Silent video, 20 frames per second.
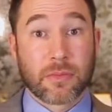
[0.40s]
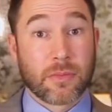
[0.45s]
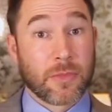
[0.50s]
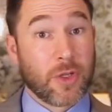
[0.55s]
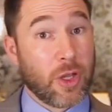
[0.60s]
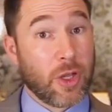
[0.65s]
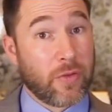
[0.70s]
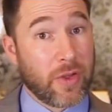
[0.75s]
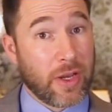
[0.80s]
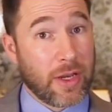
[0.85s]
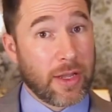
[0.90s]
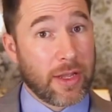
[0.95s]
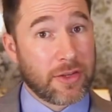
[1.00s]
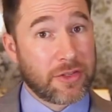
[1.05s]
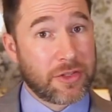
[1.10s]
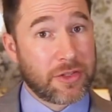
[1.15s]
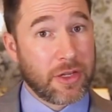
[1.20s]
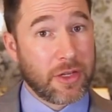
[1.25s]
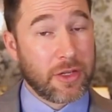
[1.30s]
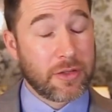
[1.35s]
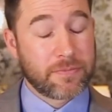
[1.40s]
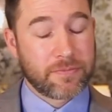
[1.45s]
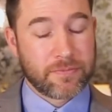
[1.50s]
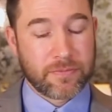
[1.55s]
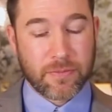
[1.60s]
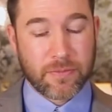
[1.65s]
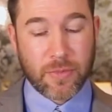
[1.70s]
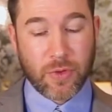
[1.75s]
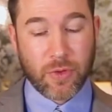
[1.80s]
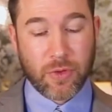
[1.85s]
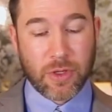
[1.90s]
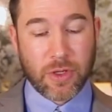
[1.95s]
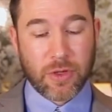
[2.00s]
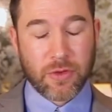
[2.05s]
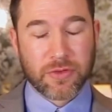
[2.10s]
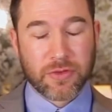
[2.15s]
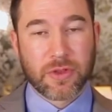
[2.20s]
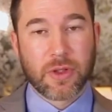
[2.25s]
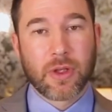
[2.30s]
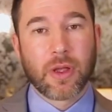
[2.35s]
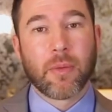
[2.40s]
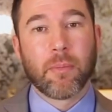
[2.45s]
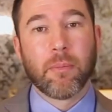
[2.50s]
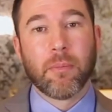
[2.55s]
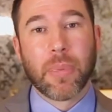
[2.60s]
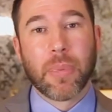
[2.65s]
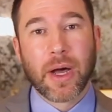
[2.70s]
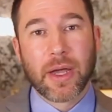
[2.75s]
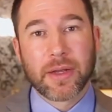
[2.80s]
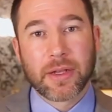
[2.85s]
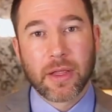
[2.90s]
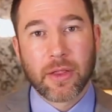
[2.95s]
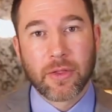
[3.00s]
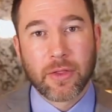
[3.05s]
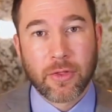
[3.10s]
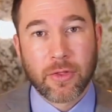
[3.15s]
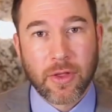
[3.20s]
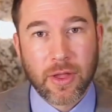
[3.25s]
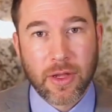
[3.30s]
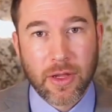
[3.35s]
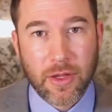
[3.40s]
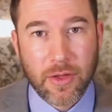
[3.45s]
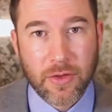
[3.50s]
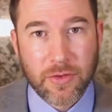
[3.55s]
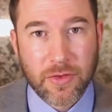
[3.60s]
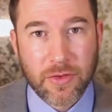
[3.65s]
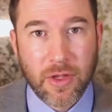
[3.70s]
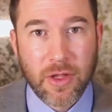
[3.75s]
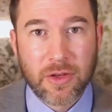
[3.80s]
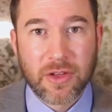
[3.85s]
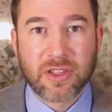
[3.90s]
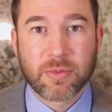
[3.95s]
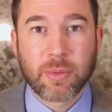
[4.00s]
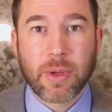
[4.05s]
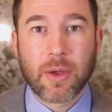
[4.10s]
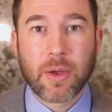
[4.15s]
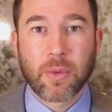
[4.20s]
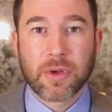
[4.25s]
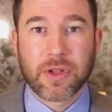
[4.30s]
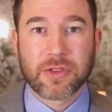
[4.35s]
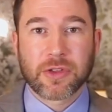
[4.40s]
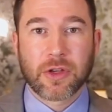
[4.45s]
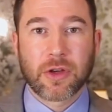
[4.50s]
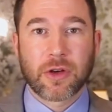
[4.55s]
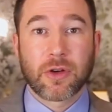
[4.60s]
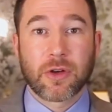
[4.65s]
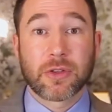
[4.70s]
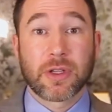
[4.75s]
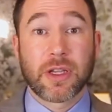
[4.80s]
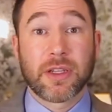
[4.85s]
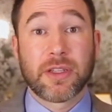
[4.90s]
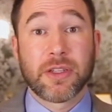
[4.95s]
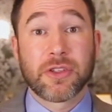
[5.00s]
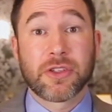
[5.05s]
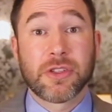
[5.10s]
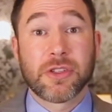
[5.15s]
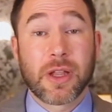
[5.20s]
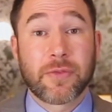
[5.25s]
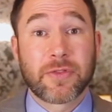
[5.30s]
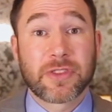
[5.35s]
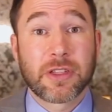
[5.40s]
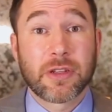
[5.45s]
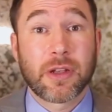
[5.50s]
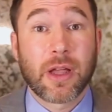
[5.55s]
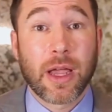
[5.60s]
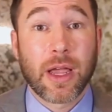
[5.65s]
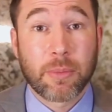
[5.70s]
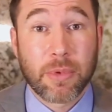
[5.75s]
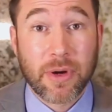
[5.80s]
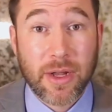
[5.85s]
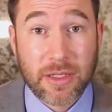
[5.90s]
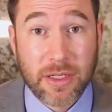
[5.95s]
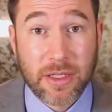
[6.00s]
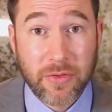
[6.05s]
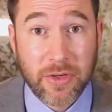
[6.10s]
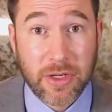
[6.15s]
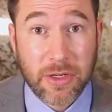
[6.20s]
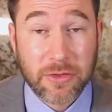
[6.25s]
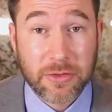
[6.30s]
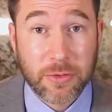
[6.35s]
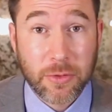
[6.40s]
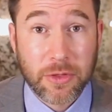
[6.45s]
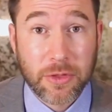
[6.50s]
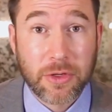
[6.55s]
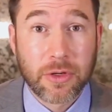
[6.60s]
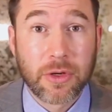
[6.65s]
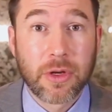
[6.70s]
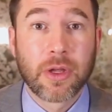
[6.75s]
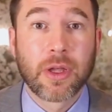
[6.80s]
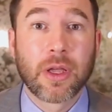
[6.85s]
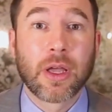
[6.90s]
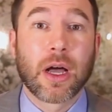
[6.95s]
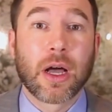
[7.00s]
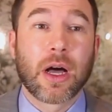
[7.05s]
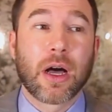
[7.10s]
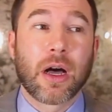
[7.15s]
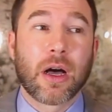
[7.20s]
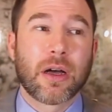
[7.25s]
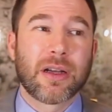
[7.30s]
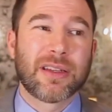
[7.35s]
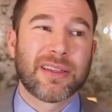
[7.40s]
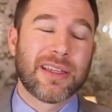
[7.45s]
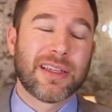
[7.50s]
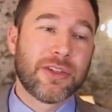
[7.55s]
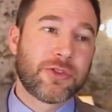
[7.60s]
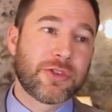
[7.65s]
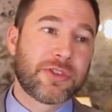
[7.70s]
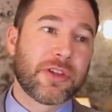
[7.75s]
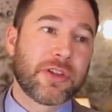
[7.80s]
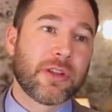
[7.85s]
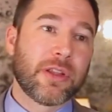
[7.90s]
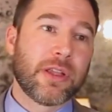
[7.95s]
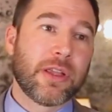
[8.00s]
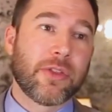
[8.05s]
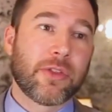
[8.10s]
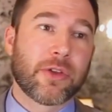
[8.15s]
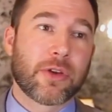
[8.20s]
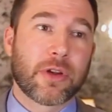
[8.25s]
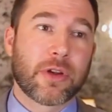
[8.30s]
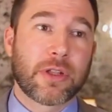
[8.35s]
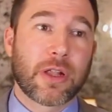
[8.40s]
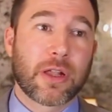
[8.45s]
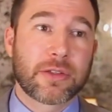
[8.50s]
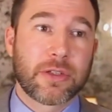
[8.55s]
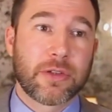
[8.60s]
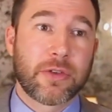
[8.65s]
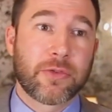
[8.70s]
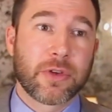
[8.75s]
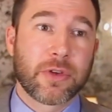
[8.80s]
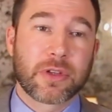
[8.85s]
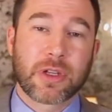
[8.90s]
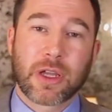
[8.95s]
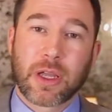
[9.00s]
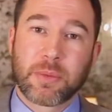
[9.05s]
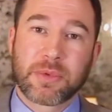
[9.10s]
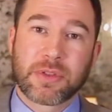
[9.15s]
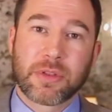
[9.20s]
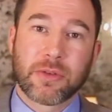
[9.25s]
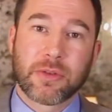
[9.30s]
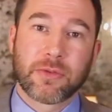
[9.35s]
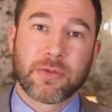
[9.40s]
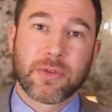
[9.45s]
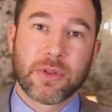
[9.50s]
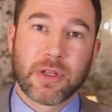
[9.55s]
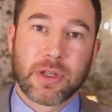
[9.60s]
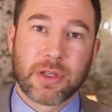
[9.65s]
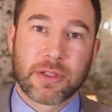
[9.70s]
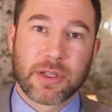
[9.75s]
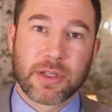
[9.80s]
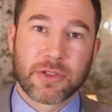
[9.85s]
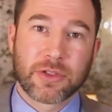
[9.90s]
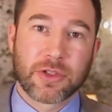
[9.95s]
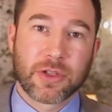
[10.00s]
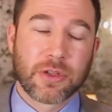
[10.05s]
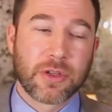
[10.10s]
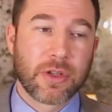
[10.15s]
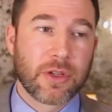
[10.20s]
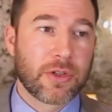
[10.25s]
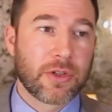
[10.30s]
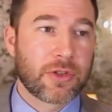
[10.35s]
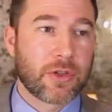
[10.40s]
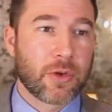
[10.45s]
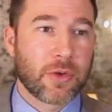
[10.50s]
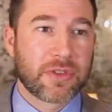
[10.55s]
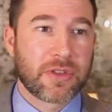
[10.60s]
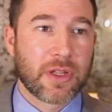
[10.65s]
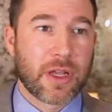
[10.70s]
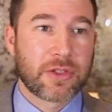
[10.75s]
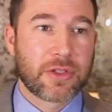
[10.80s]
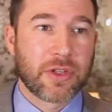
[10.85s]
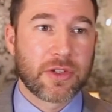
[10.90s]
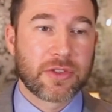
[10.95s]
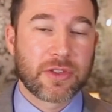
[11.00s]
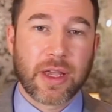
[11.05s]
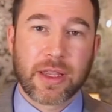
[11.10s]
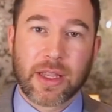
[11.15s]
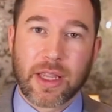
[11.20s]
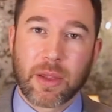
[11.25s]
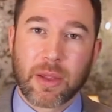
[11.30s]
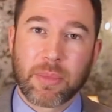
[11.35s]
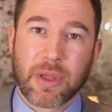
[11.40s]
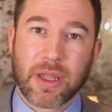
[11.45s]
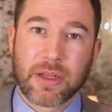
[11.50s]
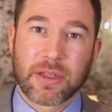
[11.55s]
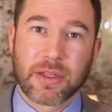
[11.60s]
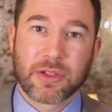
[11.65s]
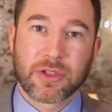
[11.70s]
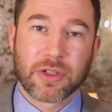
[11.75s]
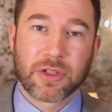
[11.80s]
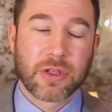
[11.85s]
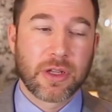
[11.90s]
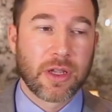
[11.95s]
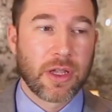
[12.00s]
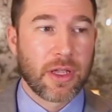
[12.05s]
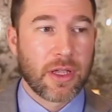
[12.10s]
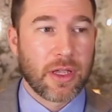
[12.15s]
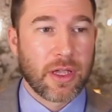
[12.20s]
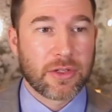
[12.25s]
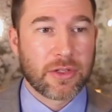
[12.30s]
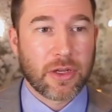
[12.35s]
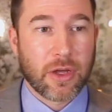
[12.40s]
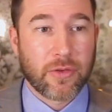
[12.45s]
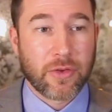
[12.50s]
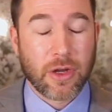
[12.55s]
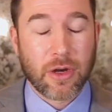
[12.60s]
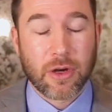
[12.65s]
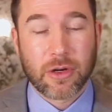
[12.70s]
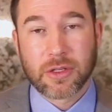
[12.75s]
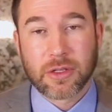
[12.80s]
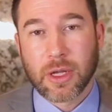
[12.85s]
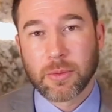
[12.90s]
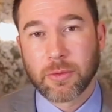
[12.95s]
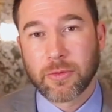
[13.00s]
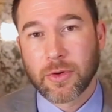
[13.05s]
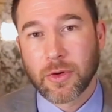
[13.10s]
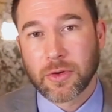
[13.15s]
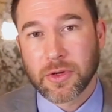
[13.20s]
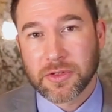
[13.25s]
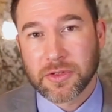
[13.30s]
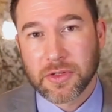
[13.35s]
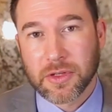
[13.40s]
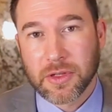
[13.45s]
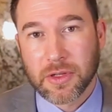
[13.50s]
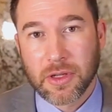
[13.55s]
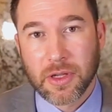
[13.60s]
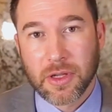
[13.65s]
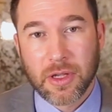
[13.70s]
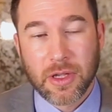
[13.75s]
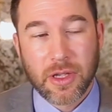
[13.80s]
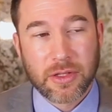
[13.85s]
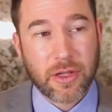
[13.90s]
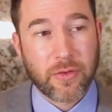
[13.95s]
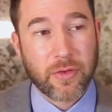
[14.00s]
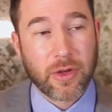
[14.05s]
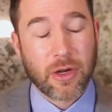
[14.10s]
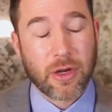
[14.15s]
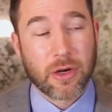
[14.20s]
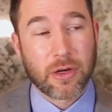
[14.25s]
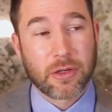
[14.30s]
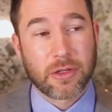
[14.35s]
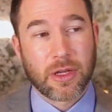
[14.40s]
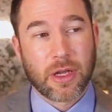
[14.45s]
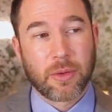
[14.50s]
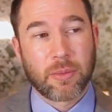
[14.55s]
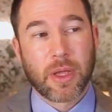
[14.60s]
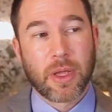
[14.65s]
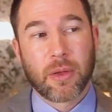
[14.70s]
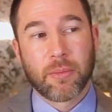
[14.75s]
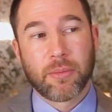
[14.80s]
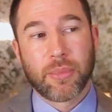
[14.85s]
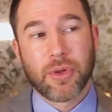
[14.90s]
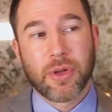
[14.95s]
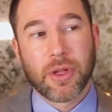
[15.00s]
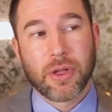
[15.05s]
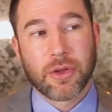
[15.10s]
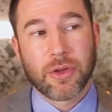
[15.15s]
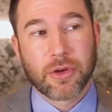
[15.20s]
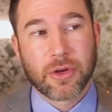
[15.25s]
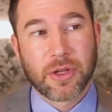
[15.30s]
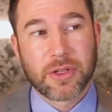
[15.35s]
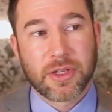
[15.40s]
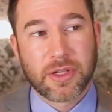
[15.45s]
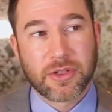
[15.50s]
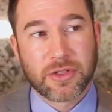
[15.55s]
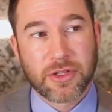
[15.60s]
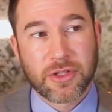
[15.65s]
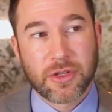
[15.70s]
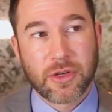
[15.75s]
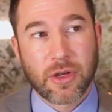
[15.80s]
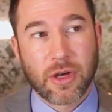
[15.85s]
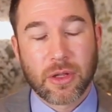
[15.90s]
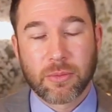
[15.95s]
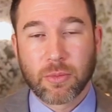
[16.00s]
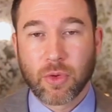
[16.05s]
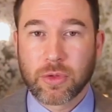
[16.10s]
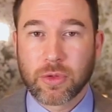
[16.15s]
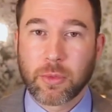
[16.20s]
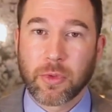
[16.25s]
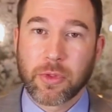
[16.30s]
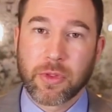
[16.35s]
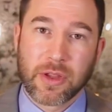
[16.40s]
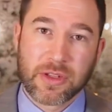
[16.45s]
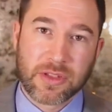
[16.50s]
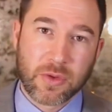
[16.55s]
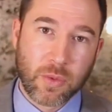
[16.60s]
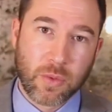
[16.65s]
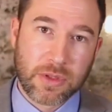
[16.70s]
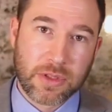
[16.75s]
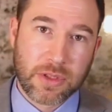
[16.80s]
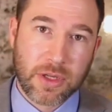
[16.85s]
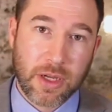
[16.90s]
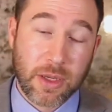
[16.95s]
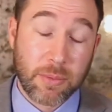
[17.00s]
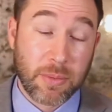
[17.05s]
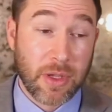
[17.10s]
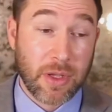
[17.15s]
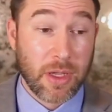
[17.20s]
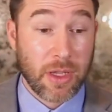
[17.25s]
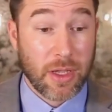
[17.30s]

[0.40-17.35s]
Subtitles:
Do you have ADHD? Who knows? But the thing is, despite what it's called, attention deficit hyperactivity disorder, interestingly, there are lots of different types of inattention. So it's not just I can't pay attention. It's having a hard time focusing. It's having a hard time putting your attention on multiple things at one time.